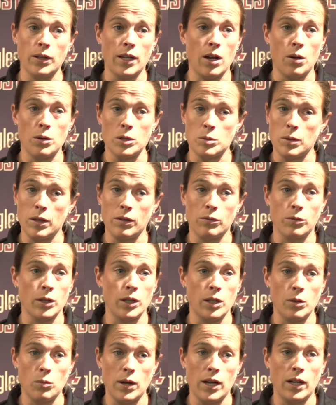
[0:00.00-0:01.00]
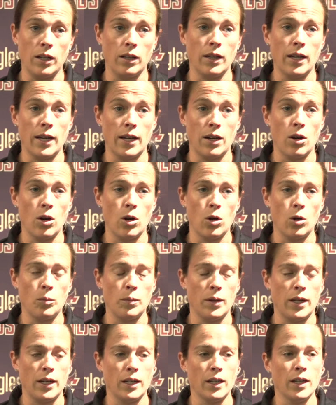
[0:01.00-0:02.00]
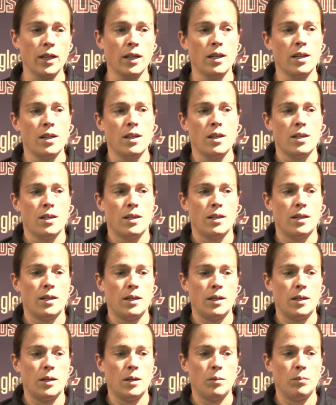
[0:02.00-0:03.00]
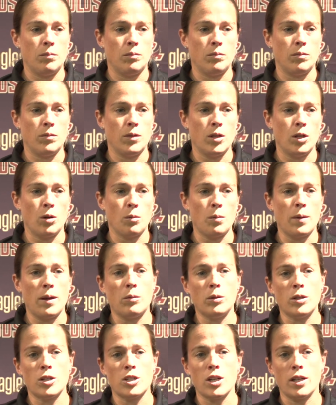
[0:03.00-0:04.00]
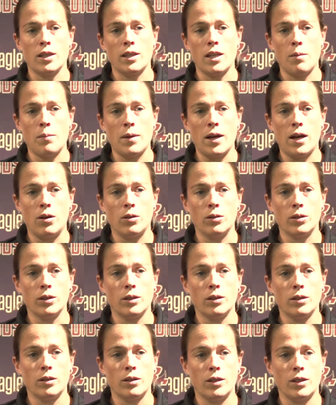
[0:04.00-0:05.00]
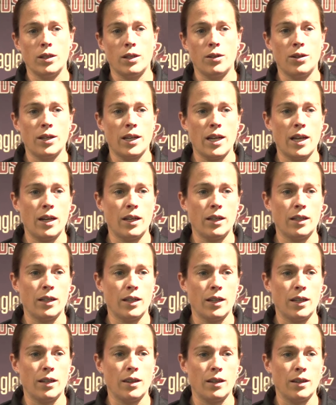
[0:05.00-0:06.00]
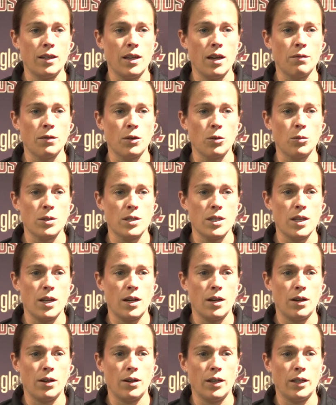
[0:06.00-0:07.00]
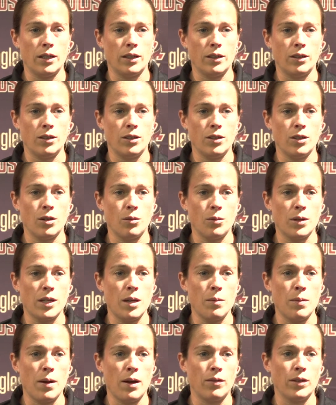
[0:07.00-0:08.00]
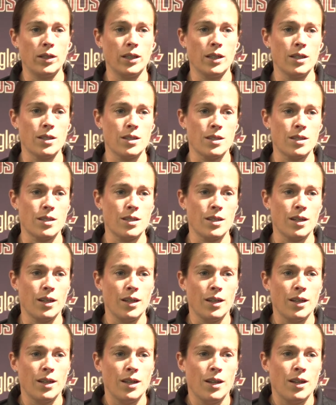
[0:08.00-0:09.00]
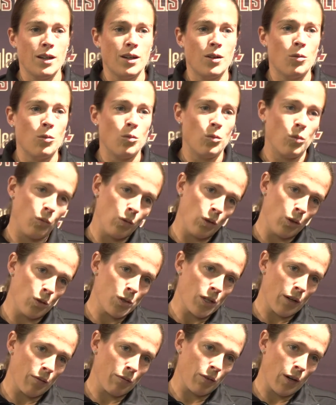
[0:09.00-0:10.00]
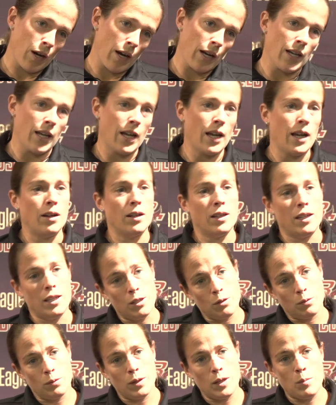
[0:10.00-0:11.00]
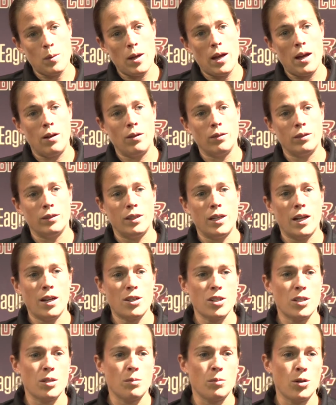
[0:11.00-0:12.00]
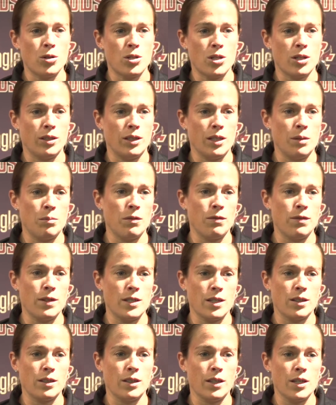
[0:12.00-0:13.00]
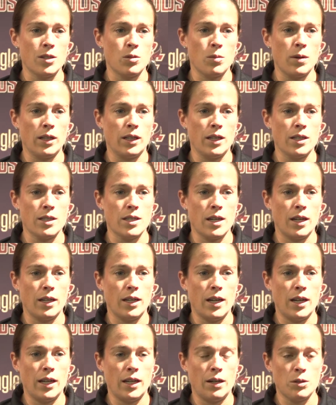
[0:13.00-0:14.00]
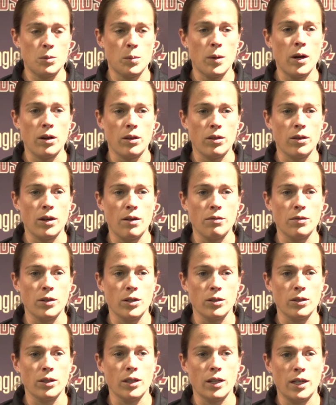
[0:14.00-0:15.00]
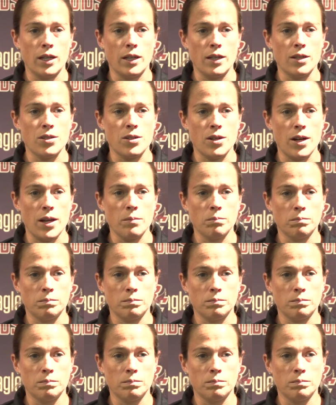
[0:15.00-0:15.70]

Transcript: They always play really well at home, and, you know, to be able to shut them out, you know, again, I think the effort was there, and, you know, we keep having this lose on Friday, need to rebound, not just emotionally, but physically as well on Sunday, and I was proud of their effort yesterday.